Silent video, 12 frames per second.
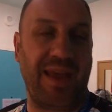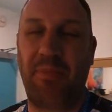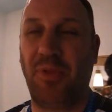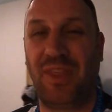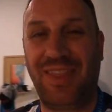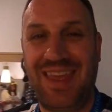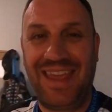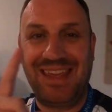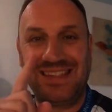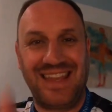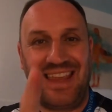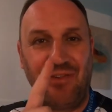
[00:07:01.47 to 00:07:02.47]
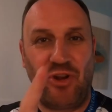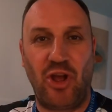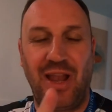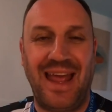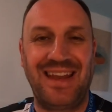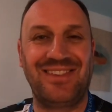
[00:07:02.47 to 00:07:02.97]
But the thing is here in
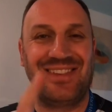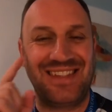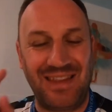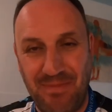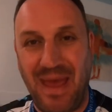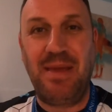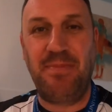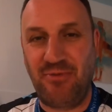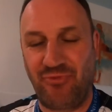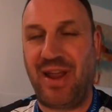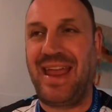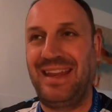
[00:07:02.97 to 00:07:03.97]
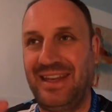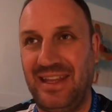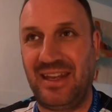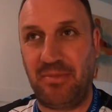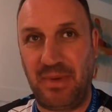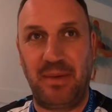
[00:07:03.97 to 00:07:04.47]
Orlando is it may be rainy and
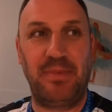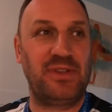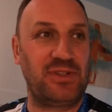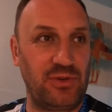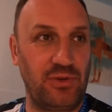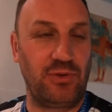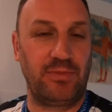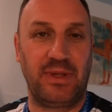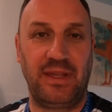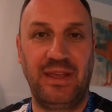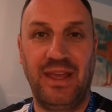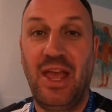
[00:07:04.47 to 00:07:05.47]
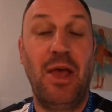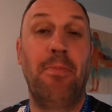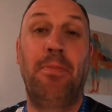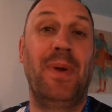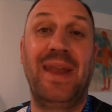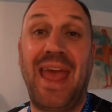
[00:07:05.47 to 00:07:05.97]
it may be stormy,
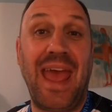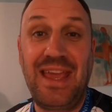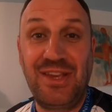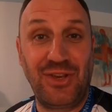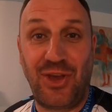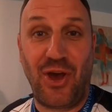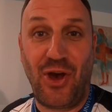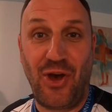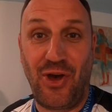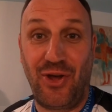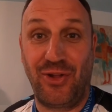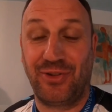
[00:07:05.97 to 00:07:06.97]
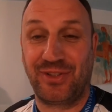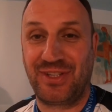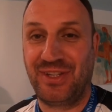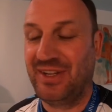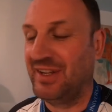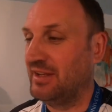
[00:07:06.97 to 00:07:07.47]
but it ain't cold.
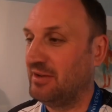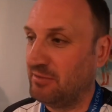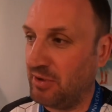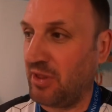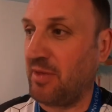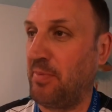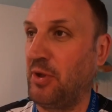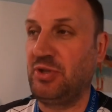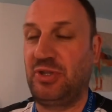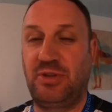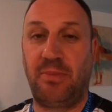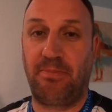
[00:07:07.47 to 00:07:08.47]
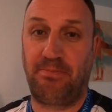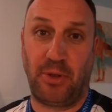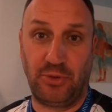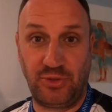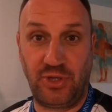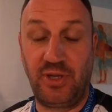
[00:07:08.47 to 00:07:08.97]
We got the bonch
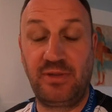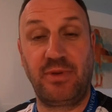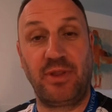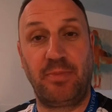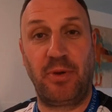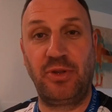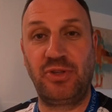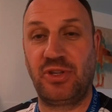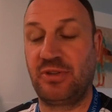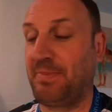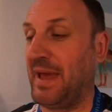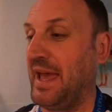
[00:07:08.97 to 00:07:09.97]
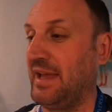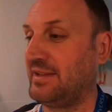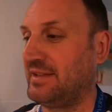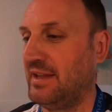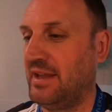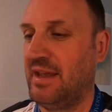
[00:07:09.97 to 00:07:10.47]
bonchos, we got the ponchos packed.
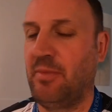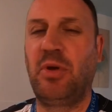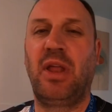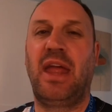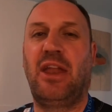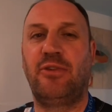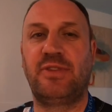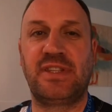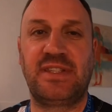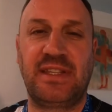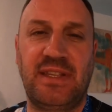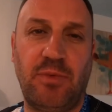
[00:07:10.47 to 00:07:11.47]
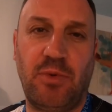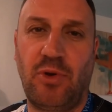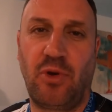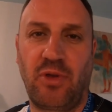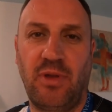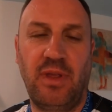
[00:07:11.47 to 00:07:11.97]
We're gonna head over to City
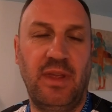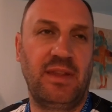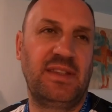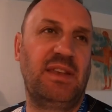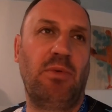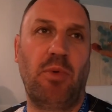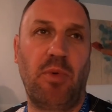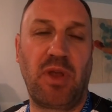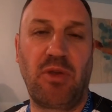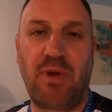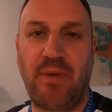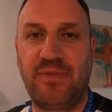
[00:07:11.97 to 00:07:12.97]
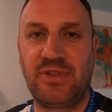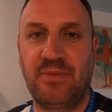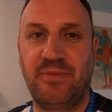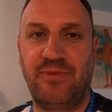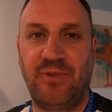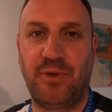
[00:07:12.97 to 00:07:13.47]
Walk, see what we can grab for some
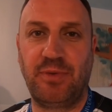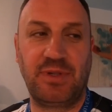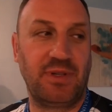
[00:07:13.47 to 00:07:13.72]
food.